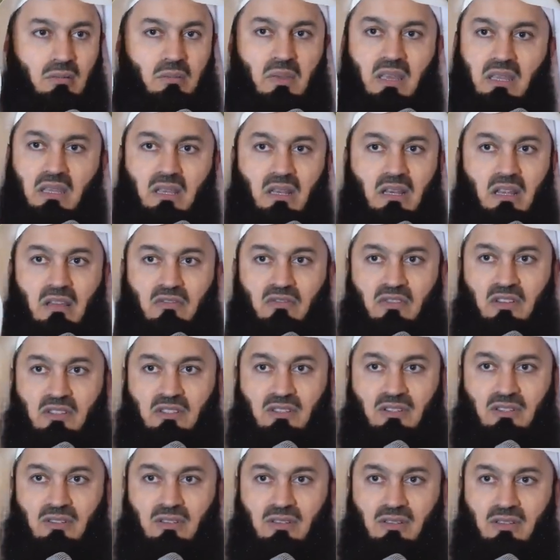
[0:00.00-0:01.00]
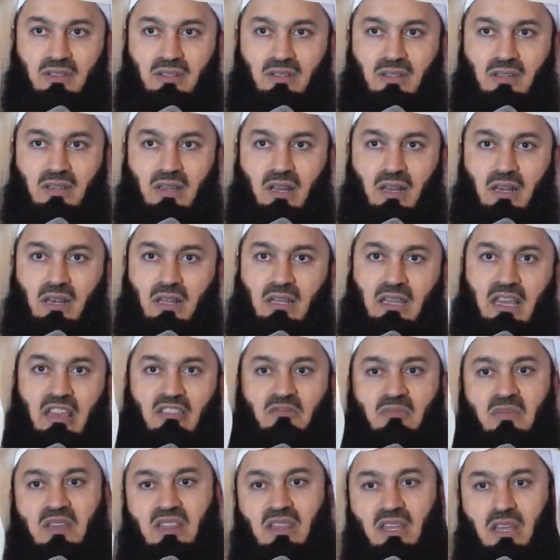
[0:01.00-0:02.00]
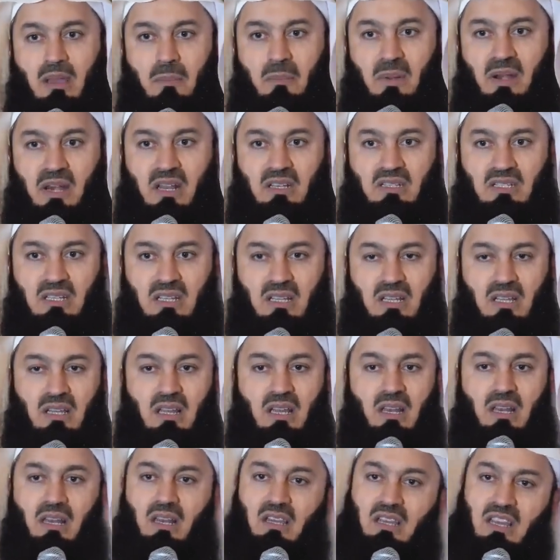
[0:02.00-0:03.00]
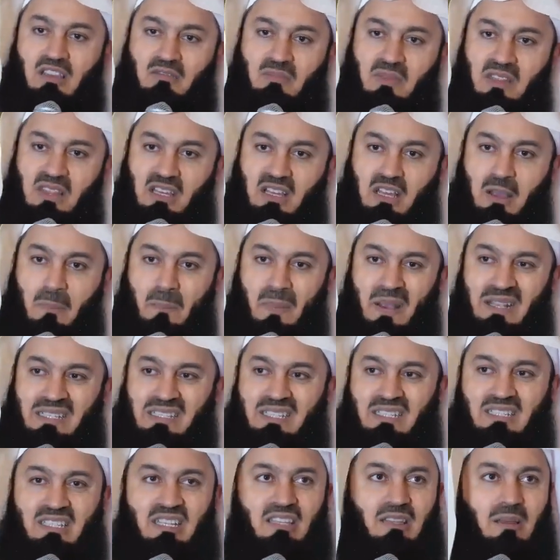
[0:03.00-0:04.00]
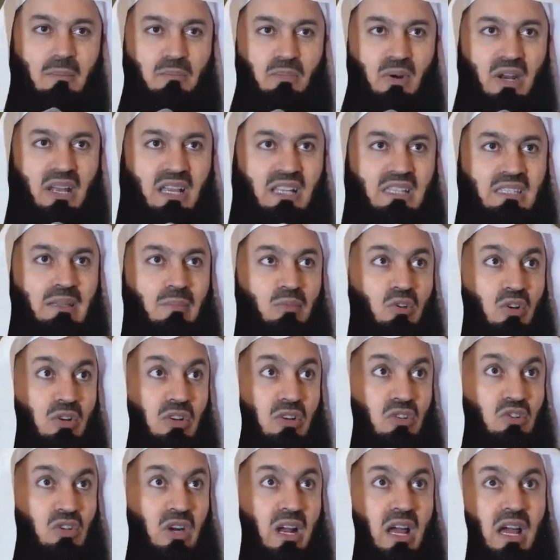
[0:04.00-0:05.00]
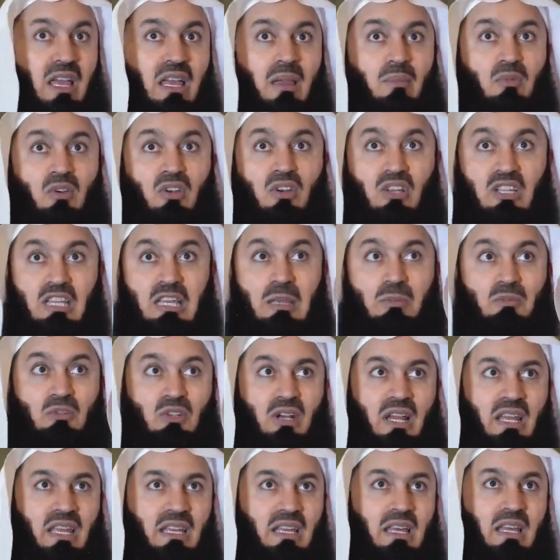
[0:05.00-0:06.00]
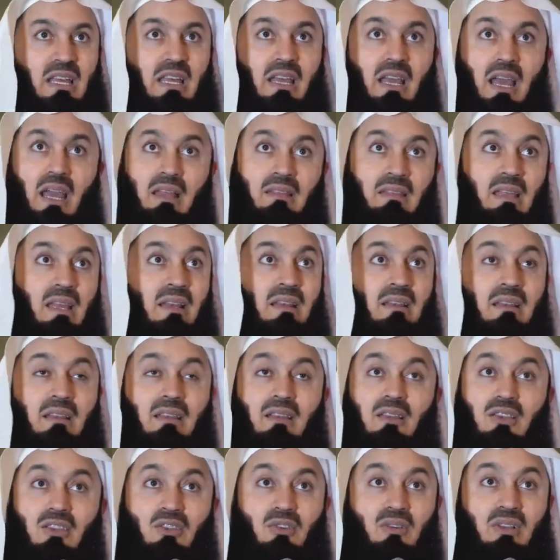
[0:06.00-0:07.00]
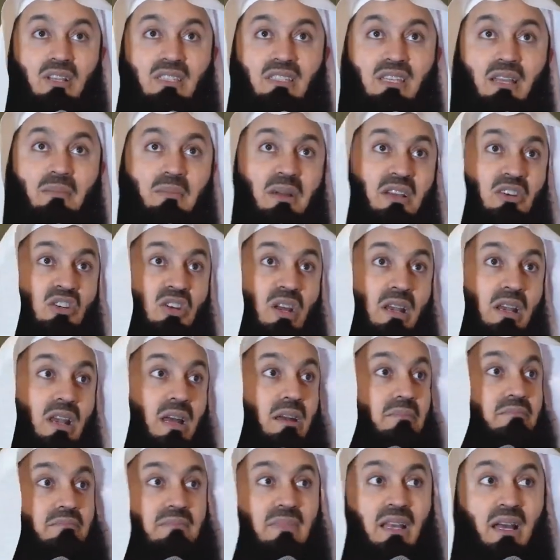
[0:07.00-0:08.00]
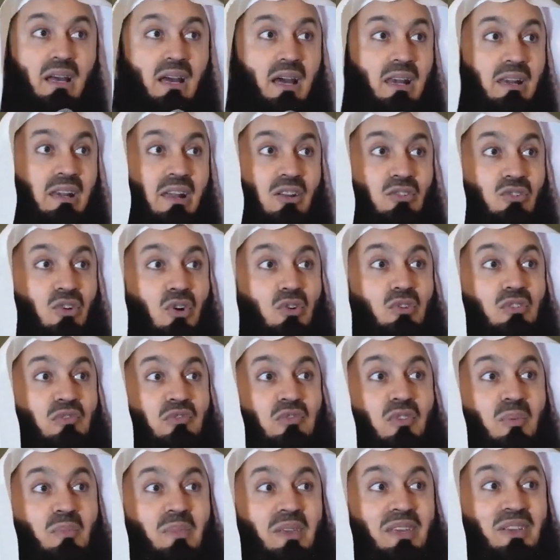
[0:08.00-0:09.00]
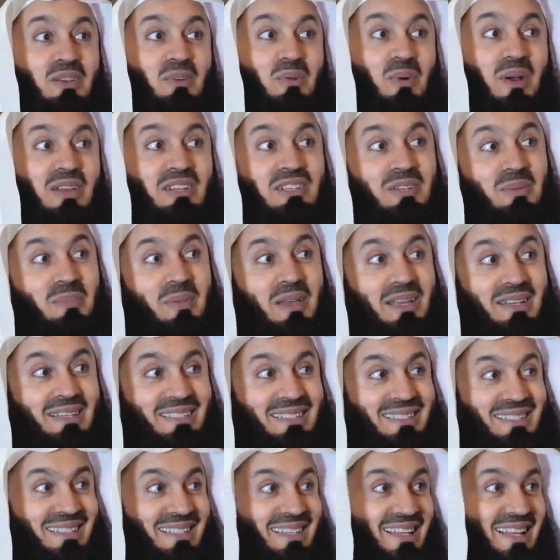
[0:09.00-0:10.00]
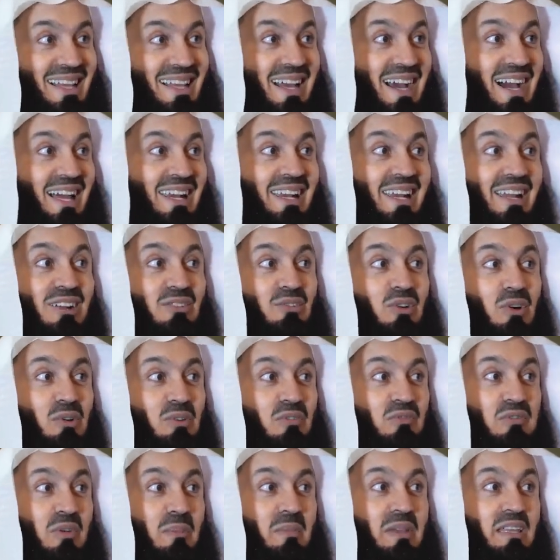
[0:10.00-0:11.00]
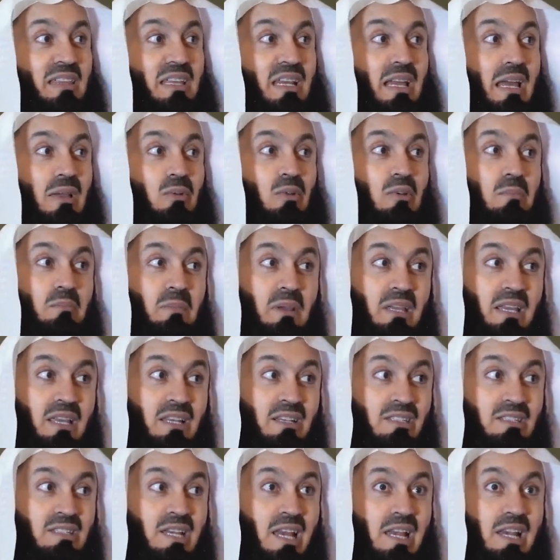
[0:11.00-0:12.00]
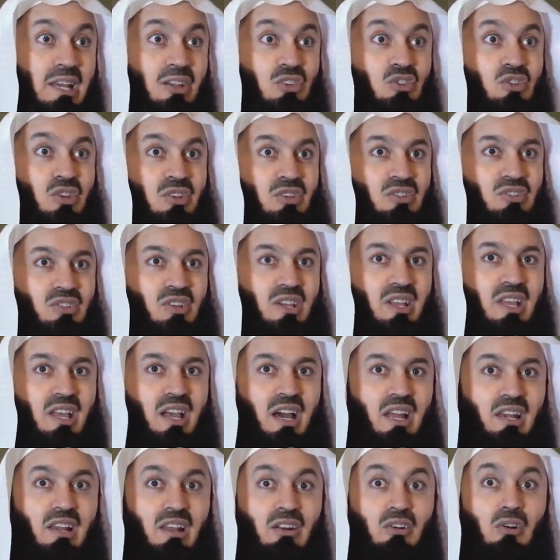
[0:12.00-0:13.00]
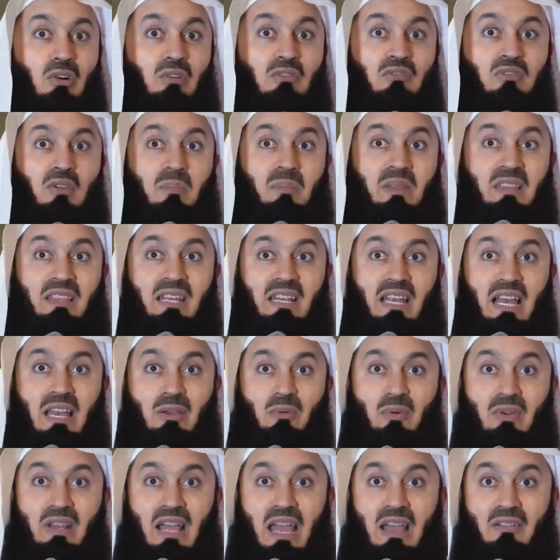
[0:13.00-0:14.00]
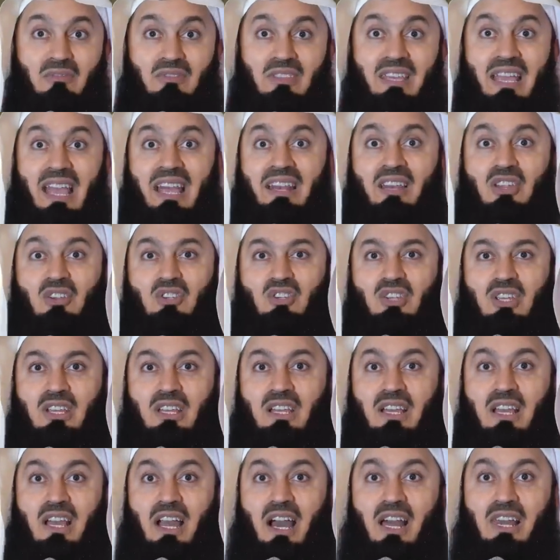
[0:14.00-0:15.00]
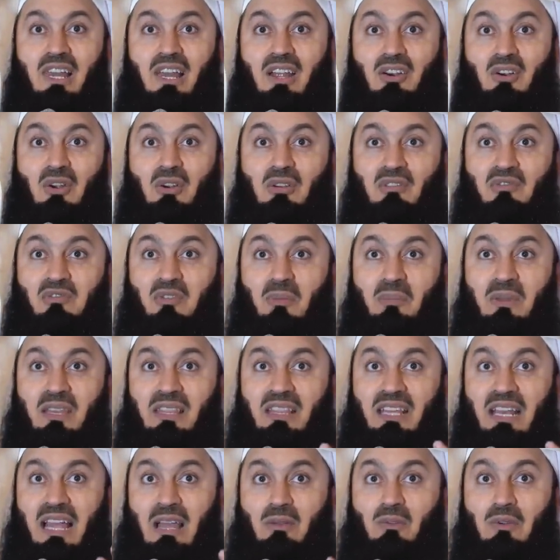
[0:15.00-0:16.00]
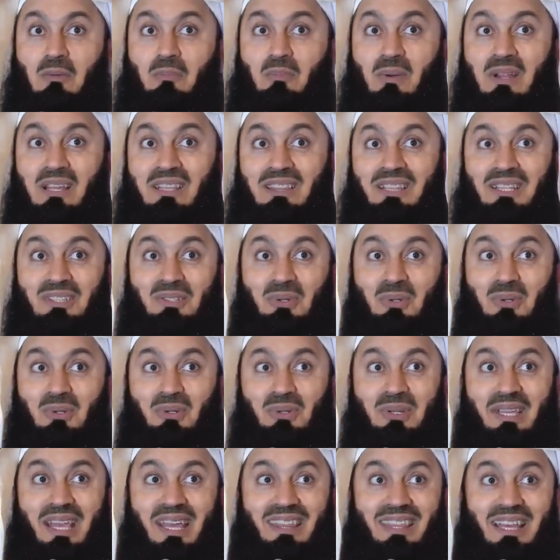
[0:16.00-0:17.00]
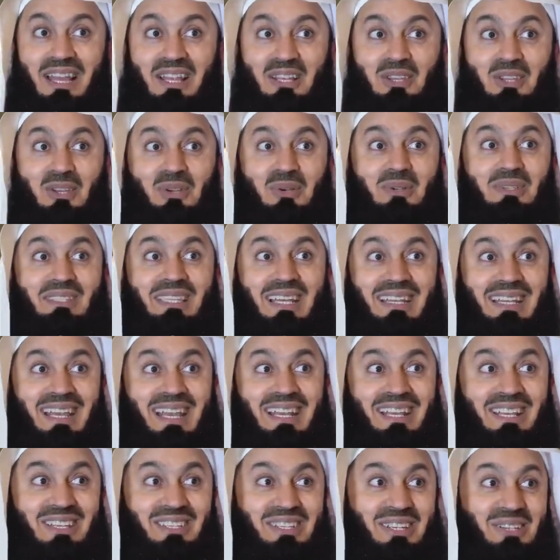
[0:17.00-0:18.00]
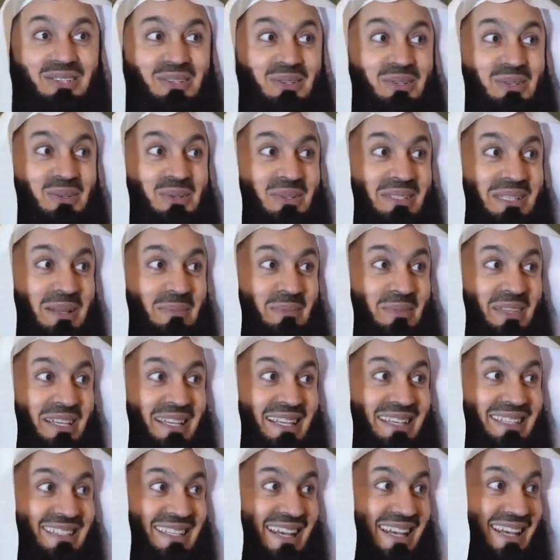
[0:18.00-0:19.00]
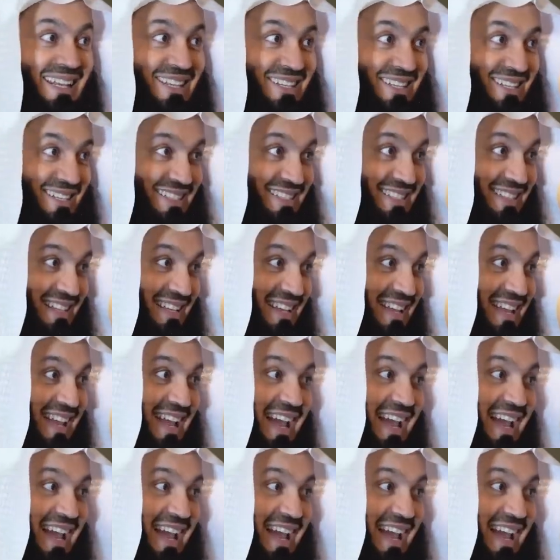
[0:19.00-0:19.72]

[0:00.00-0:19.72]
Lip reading: Make an effort. Allah gave me the ability, Allah gave me the capacity, the brains, I'm going to try, I'm going to keep trying. And then you can say, mashallah, yeah, Allah wrote for me quite a bit. Allah wrote for me that I would be intelligent. Allah wrote for me that I would have the energy. Allah wrote for me that I would bring the two together and use that energy to do something intelligent.